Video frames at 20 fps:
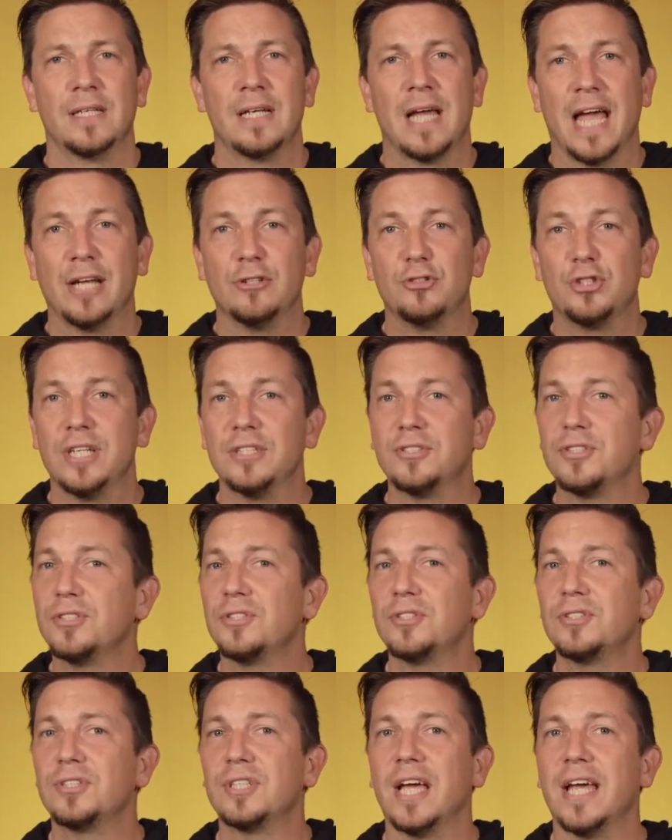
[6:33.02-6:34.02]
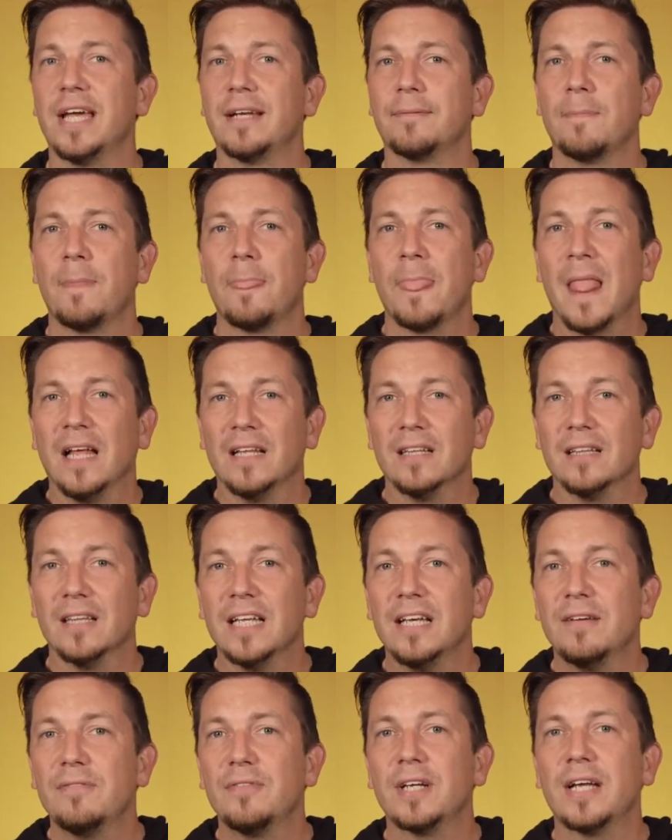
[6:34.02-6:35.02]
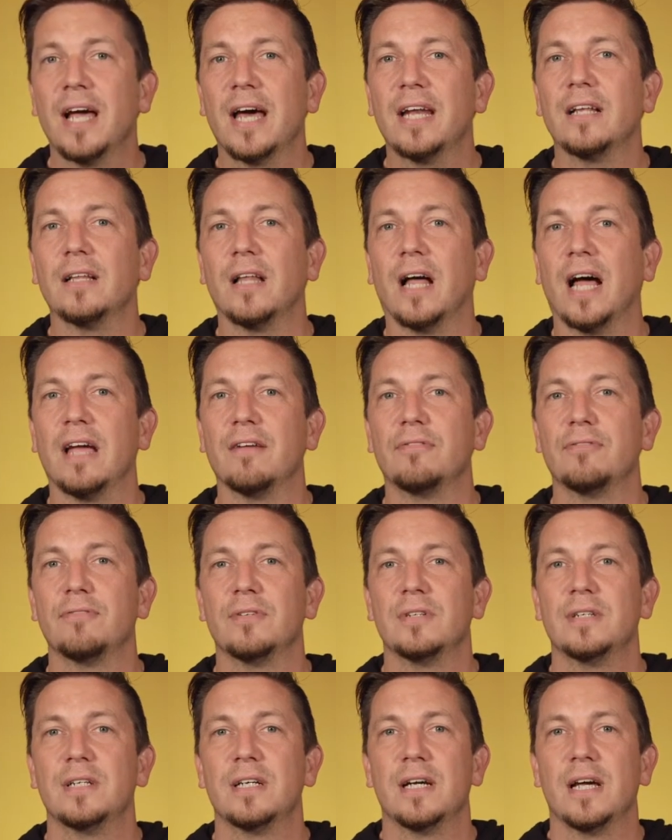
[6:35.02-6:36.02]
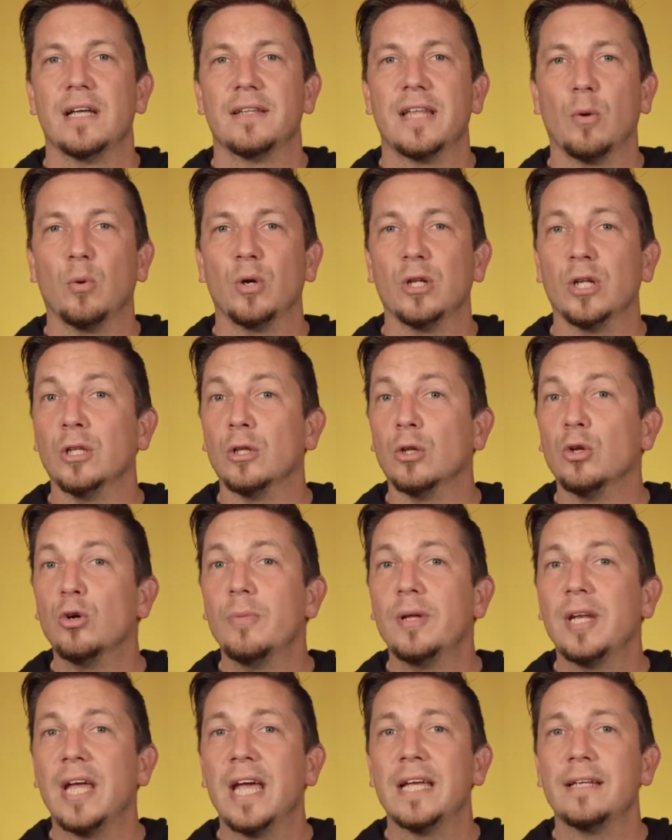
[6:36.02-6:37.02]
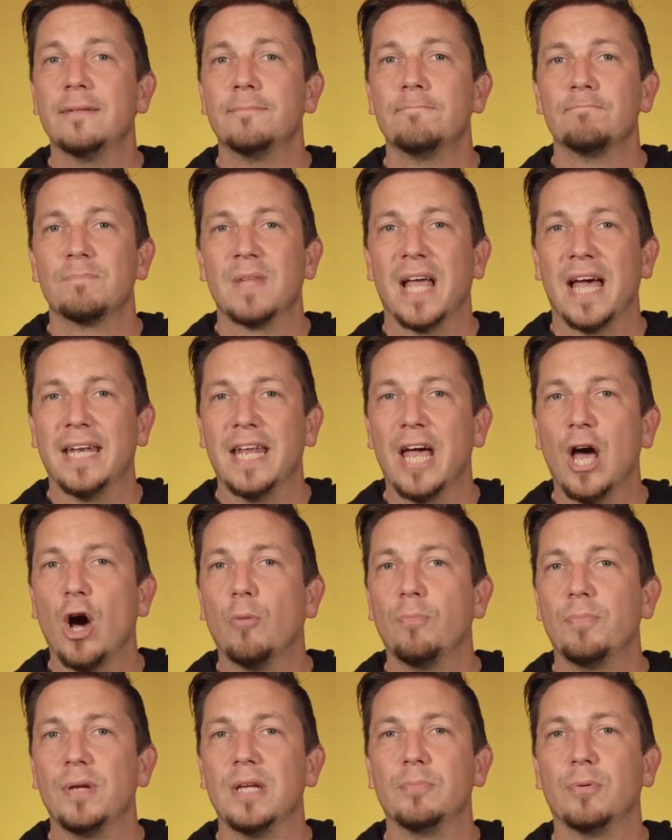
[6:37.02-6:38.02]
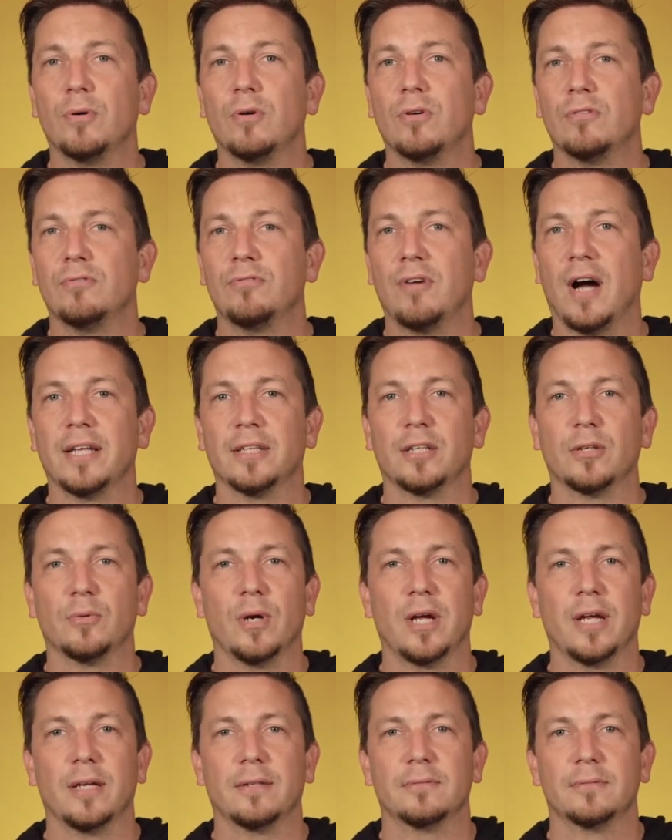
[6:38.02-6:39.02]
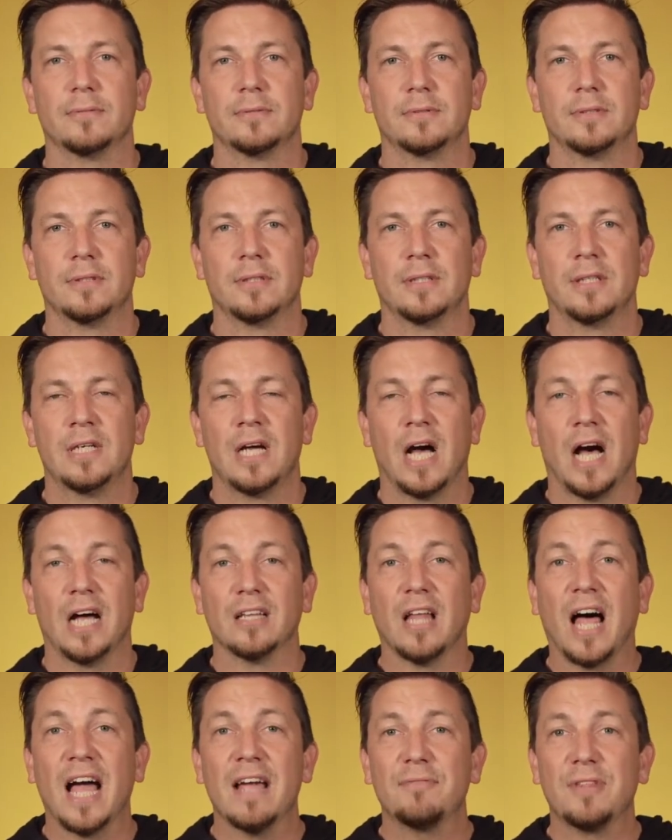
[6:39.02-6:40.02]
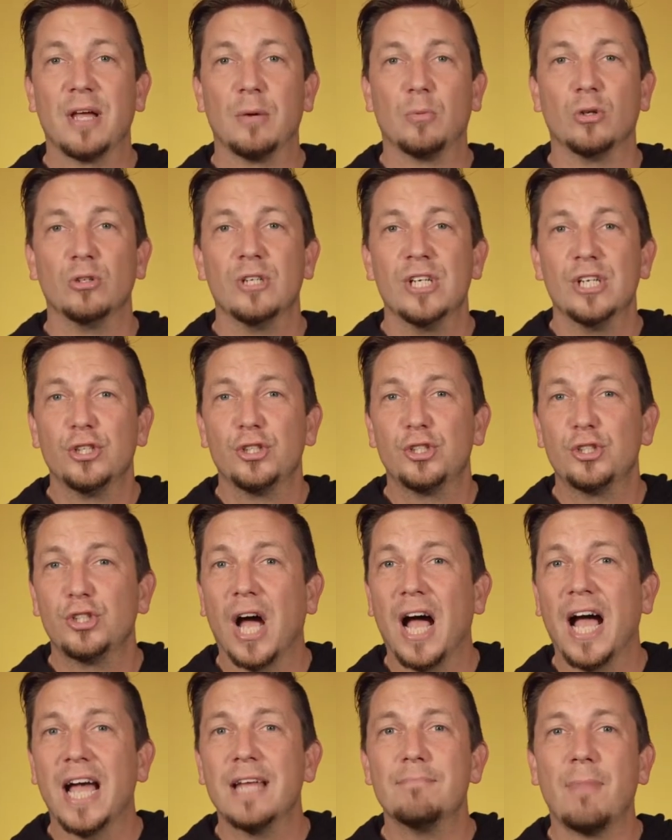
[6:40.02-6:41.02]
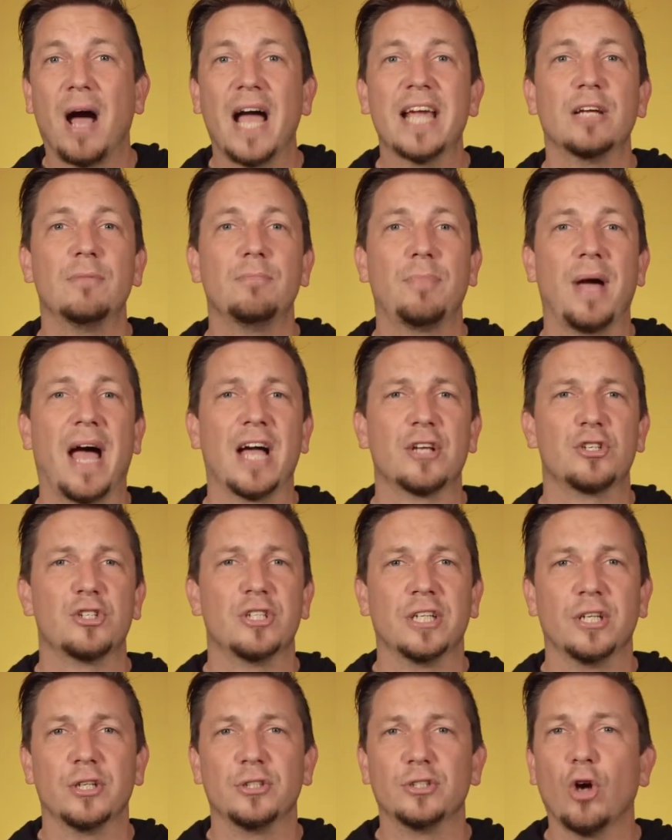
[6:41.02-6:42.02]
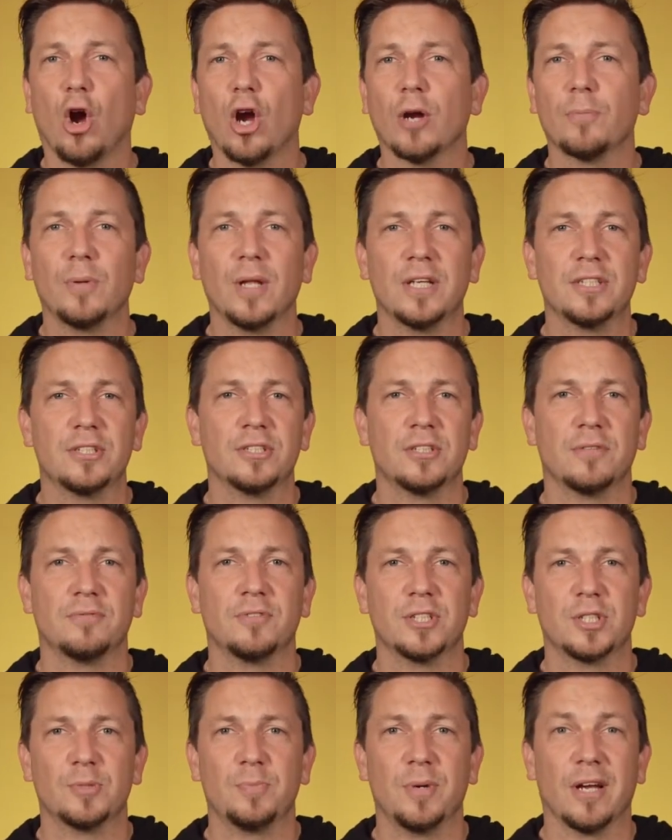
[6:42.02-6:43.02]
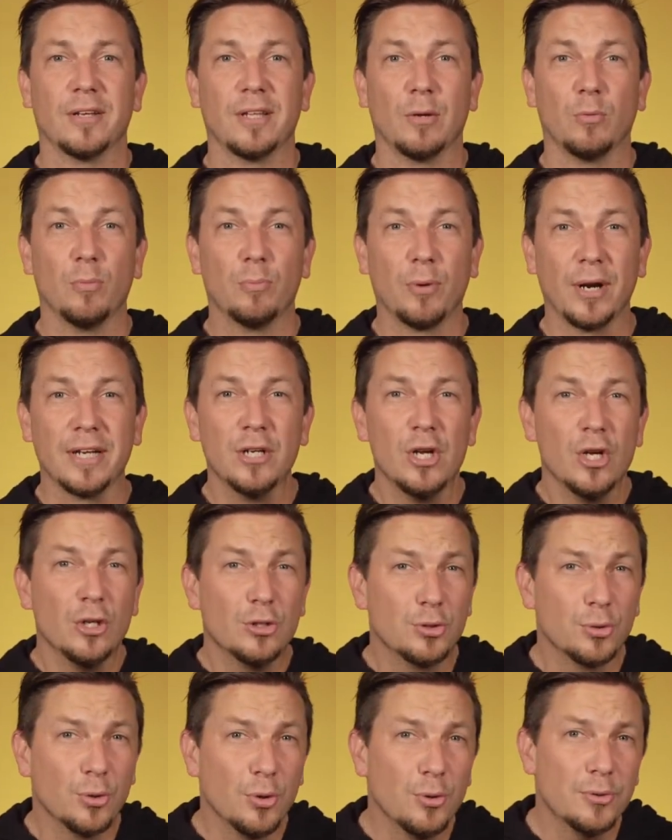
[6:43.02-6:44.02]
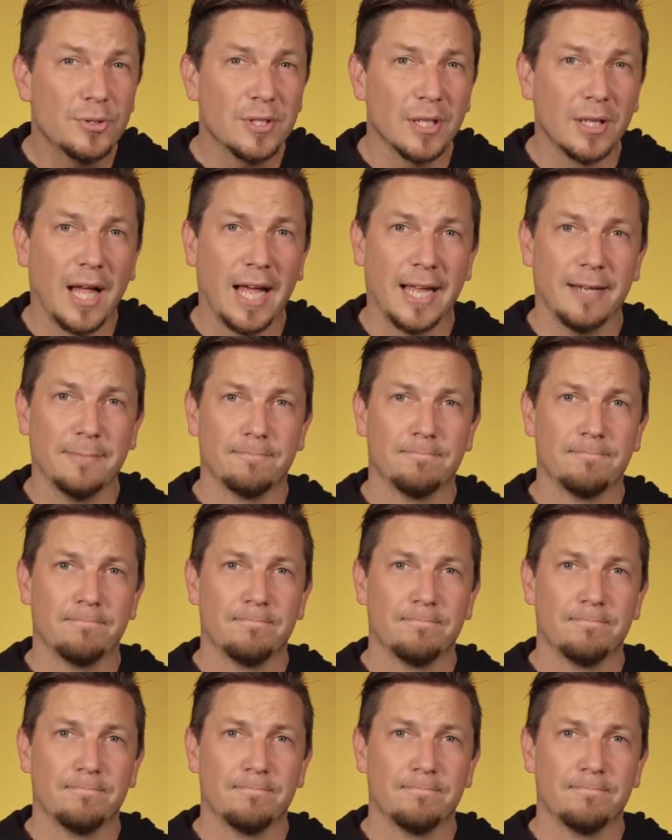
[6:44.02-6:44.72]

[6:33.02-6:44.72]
And Jesus is saying, live the kind of life that will illuminate and help people find their way. A life that will shine my compassion into dark places of despair, that will bring truth to light.